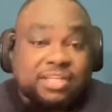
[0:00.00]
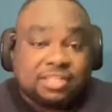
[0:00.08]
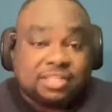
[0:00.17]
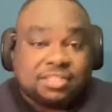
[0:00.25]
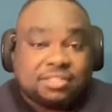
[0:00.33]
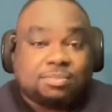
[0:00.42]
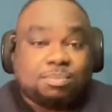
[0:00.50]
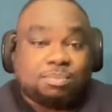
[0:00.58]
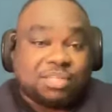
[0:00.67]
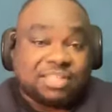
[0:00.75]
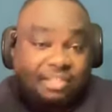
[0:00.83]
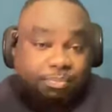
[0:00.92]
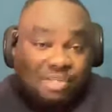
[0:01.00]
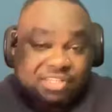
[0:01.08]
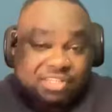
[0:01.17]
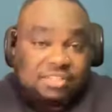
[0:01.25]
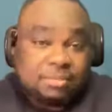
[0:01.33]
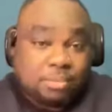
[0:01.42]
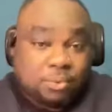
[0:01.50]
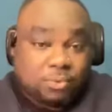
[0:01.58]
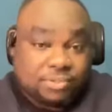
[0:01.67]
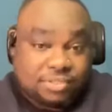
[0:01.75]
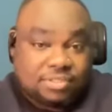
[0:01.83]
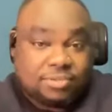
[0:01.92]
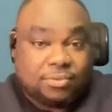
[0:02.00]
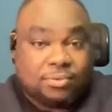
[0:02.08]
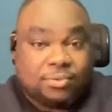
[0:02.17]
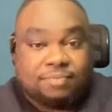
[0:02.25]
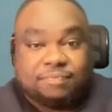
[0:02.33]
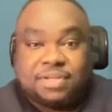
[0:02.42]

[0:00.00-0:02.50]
the least but expressing the most. So